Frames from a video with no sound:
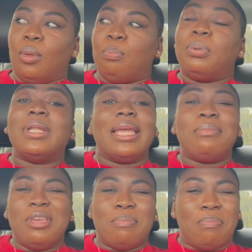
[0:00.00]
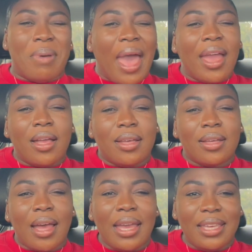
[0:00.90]
pulling me back.
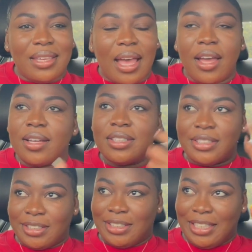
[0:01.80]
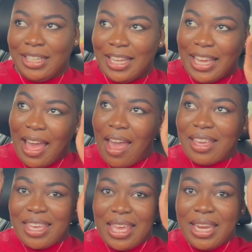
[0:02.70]
I
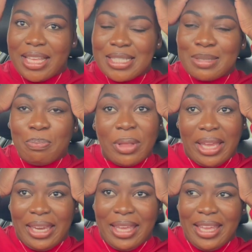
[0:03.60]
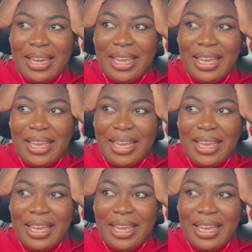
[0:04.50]
can't explain it.